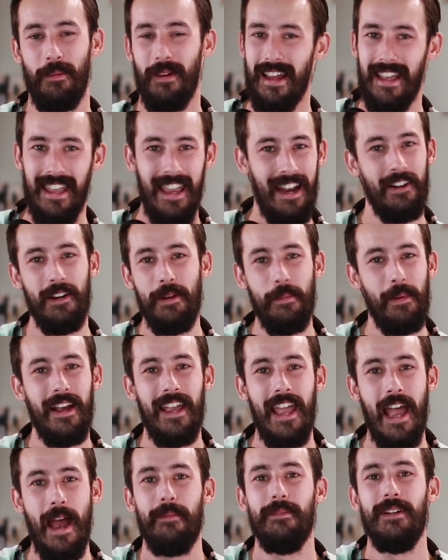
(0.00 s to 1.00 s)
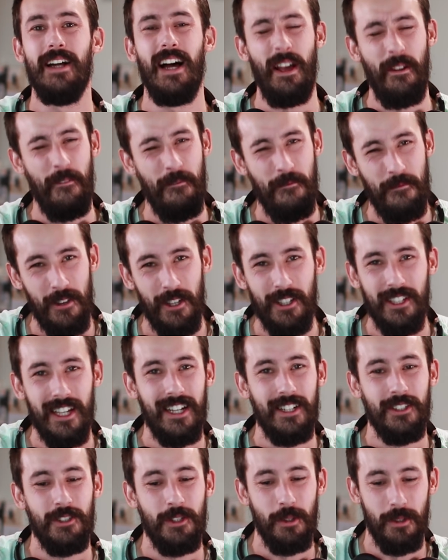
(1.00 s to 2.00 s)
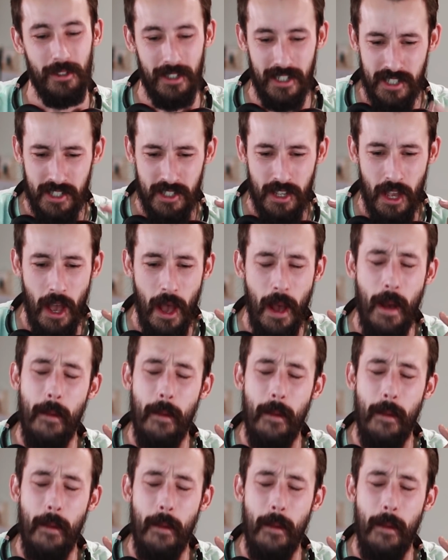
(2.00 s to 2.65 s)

When I carry my camera, I feel like a tourist,